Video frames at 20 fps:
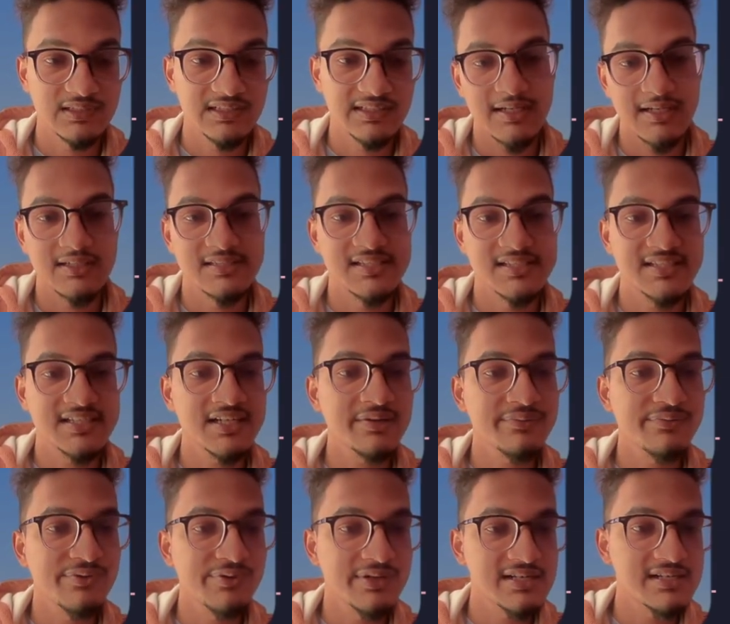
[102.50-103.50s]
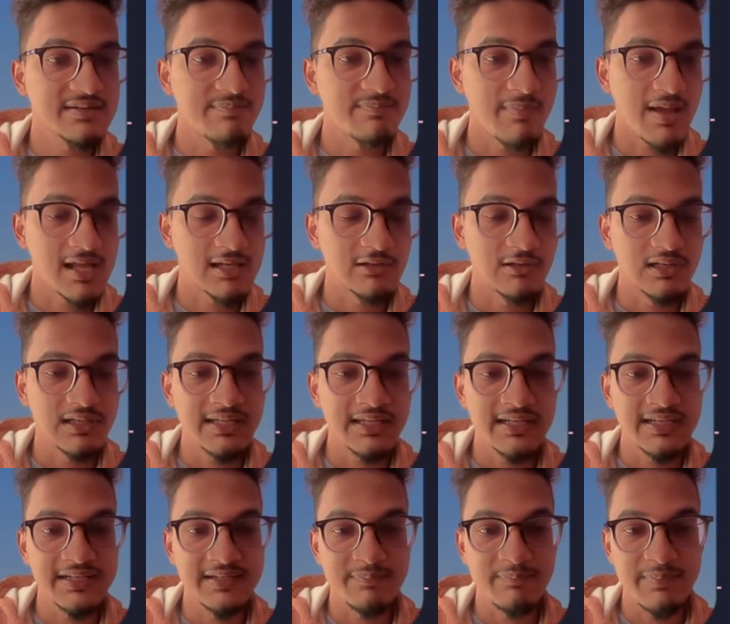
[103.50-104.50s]
Instead of doing it manually,
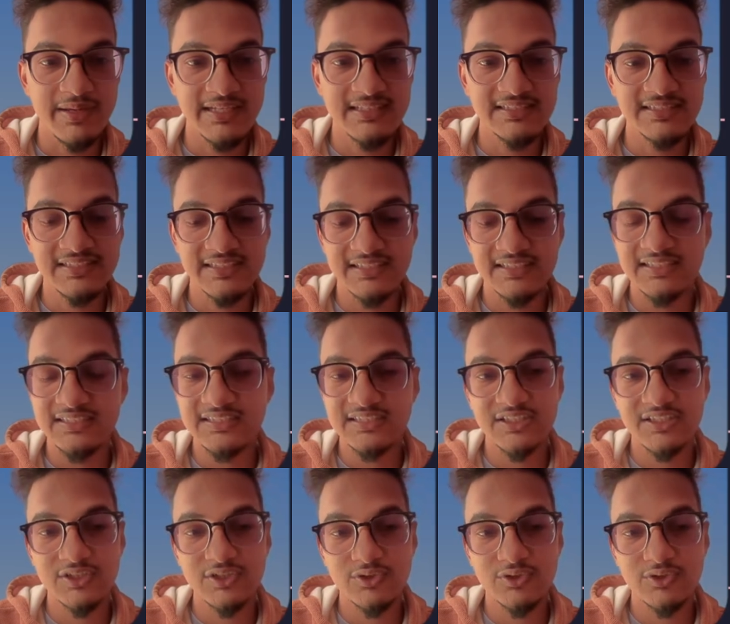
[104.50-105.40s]
it makes it easier